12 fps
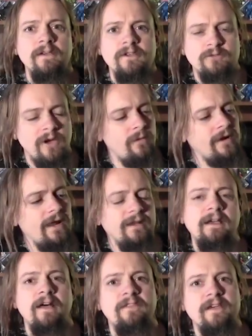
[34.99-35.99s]
So I went ahead
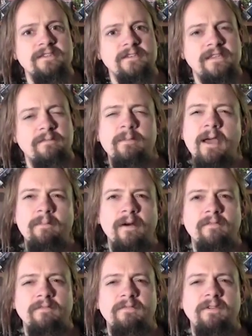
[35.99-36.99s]
and got this. It set me back
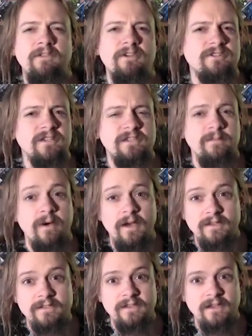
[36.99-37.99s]
about 50 or 60
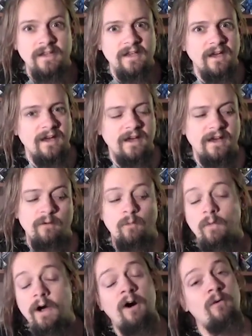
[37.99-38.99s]
bucks.
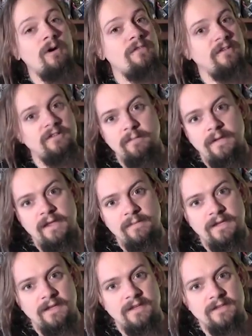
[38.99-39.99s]
Well worth it to me,
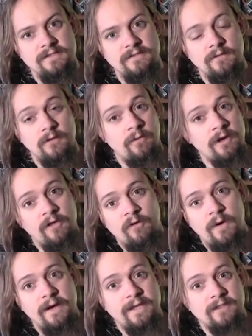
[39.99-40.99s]
because the only other
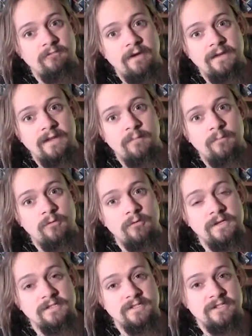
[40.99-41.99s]
way to get the Red
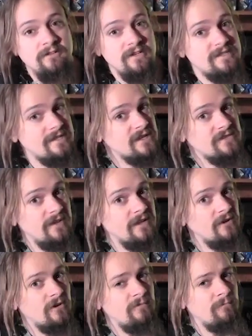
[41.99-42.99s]
Deadpool is the Series 6
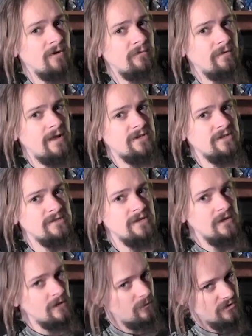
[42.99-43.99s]
figure of Marvel Legends,
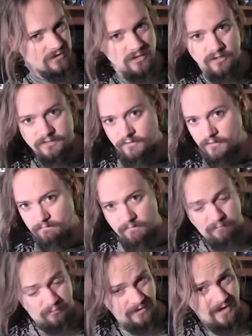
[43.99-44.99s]
which goes for a
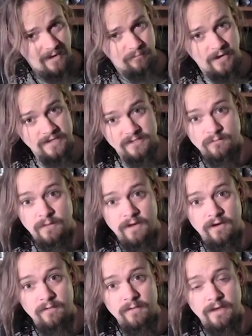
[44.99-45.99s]
pretty high price as
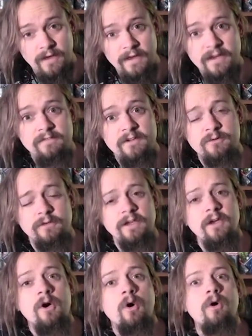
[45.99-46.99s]
well, individually,
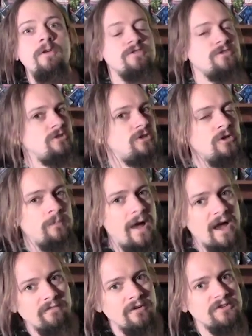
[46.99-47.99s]
or there's the
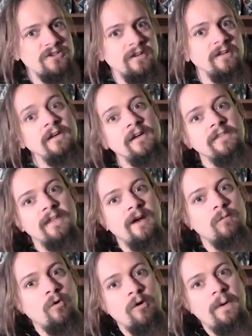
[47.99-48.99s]
2-pack version that
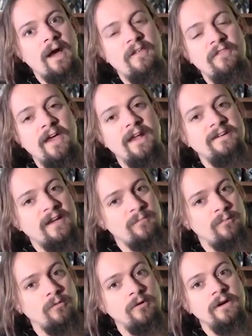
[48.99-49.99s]
had Warpath and
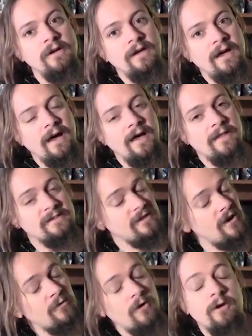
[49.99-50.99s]
Deadpool. That's
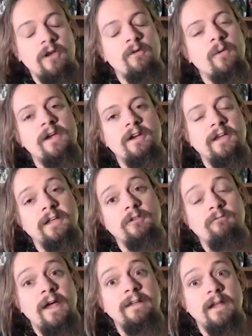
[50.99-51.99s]
the only other way you're going to get
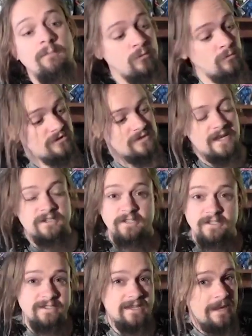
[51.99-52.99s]
the Red Deadpool, which is actually
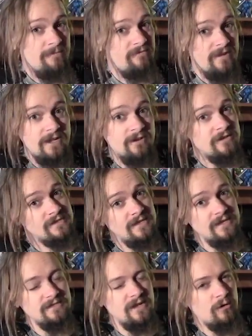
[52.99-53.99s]
the same figure as
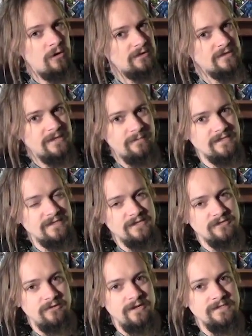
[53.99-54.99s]
this, not quite the same
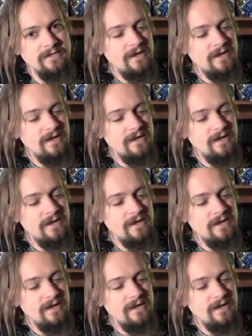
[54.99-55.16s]
accessories.